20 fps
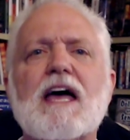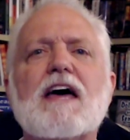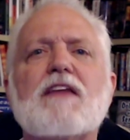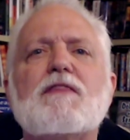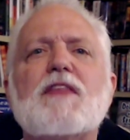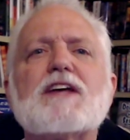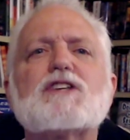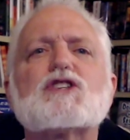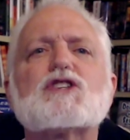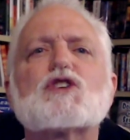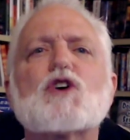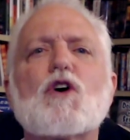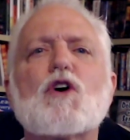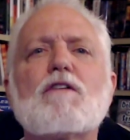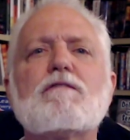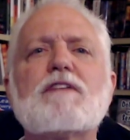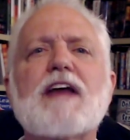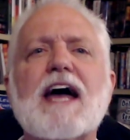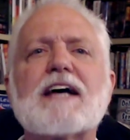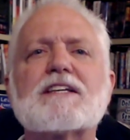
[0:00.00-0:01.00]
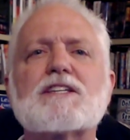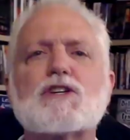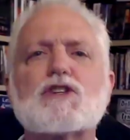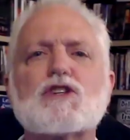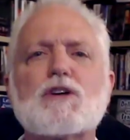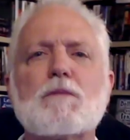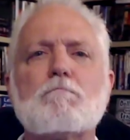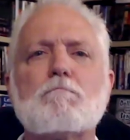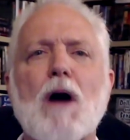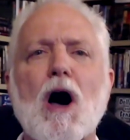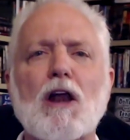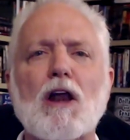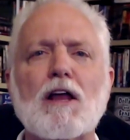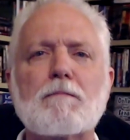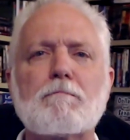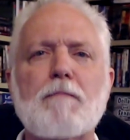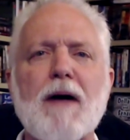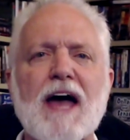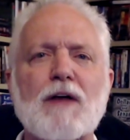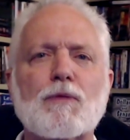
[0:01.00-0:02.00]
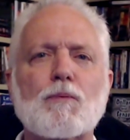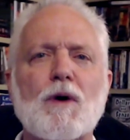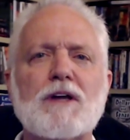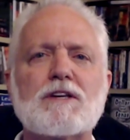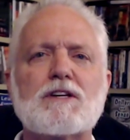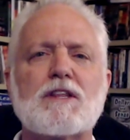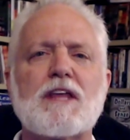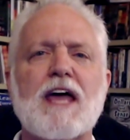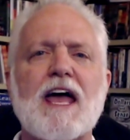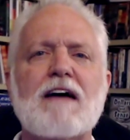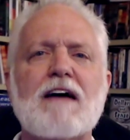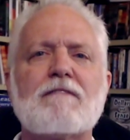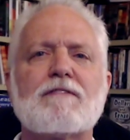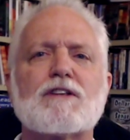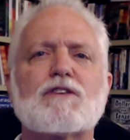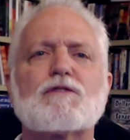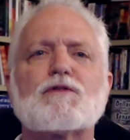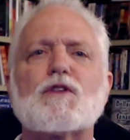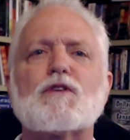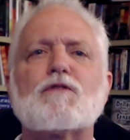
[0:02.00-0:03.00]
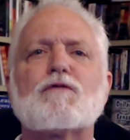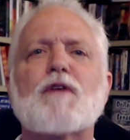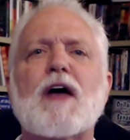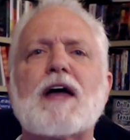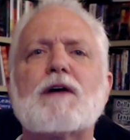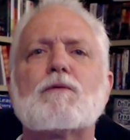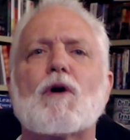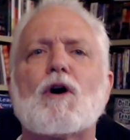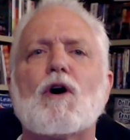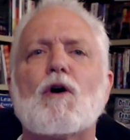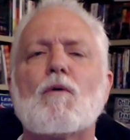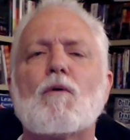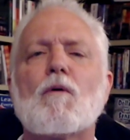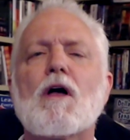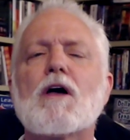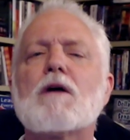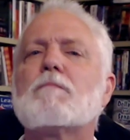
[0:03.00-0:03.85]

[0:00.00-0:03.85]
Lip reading: They served as a symbolic pathway to the heavens for the pharaoh,